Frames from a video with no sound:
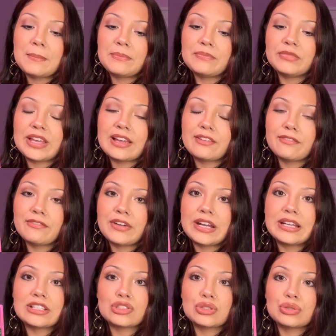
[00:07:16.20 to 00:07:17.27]
like
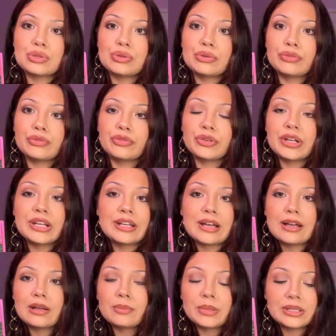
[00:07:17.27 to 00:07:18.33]
financial
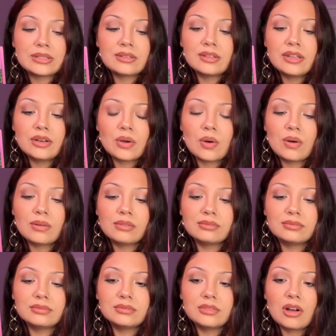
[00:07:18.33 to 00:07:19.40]
freedom and, you know,
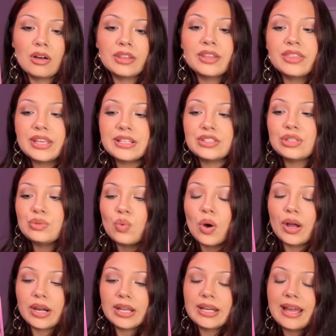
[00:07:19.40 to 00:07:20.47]
all the things you
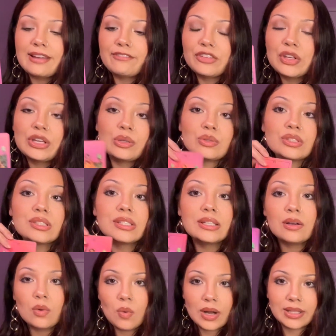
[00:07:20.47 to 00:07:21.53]
wanted. I feel like you
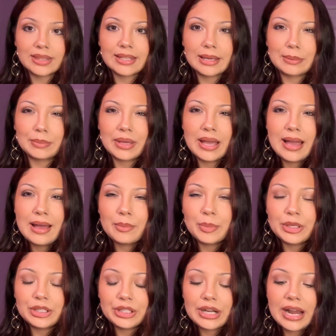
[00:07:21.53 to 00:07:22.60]
still want them, but
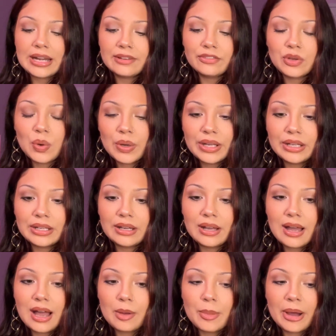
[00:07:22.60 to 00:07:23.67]
you're kind of going
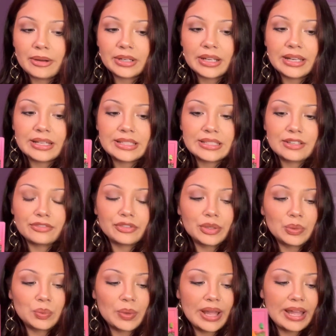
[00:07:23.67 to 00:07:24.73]
about it in a different
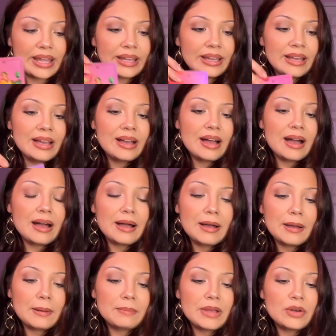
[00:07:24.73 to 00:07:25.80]
way.
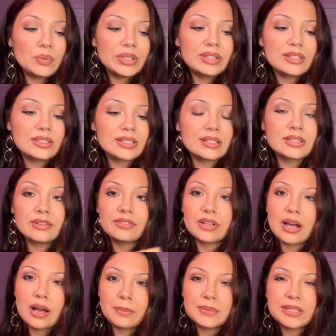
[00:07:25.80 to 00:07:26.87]
And with the Six of
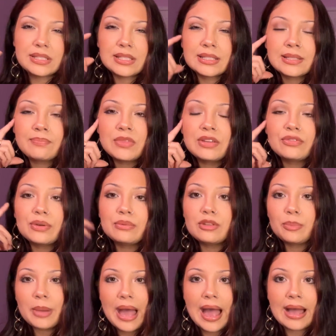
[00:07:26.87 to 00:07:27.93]
Cups, this is something from the
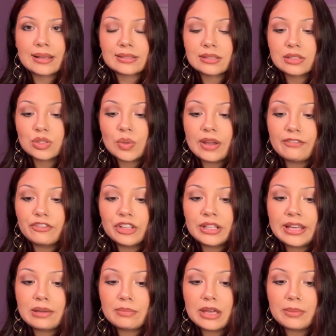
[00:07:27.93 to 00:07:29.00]
past. So I feel
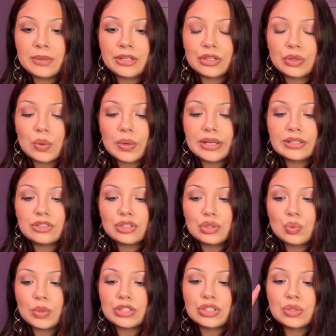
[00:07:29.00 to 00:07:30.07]
like maybe you're going to,
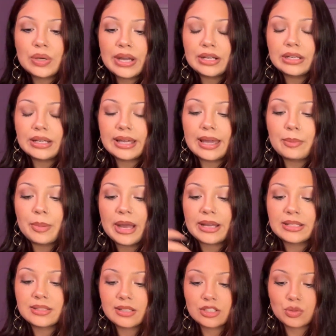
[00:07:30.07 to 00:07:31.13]
once you kind of get back
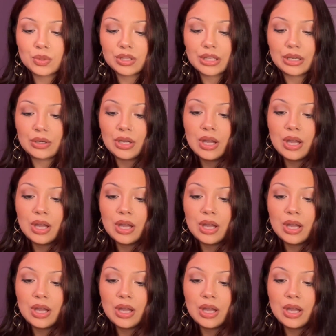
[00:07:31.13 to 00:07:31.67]
in touch with like